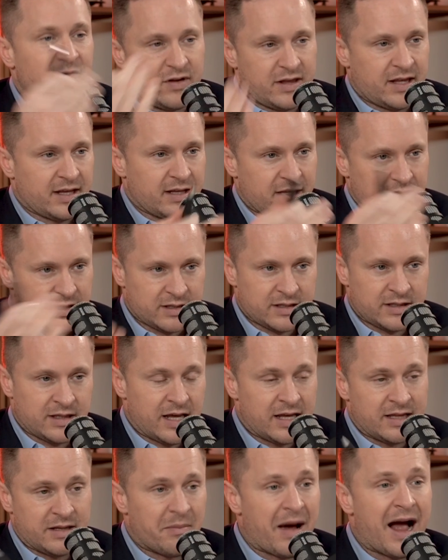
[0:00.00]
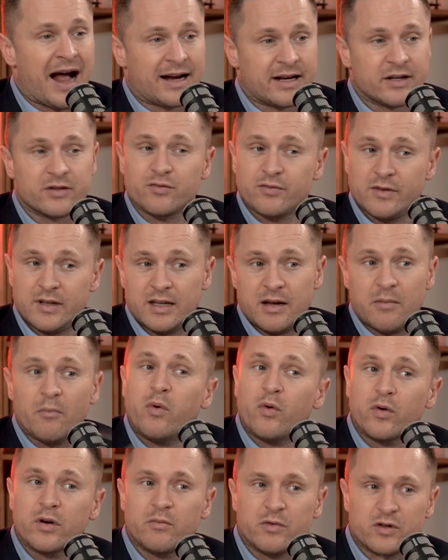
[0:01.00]
everything in the market is really
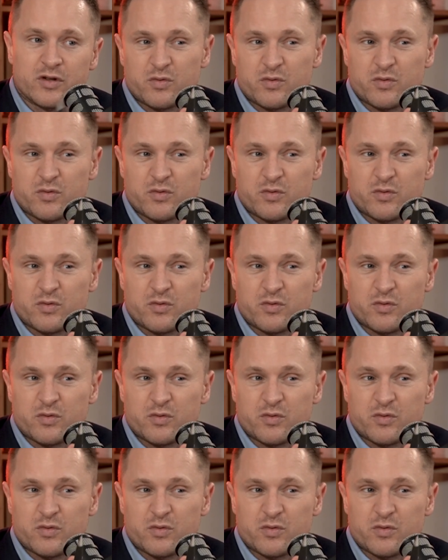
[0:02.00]
important,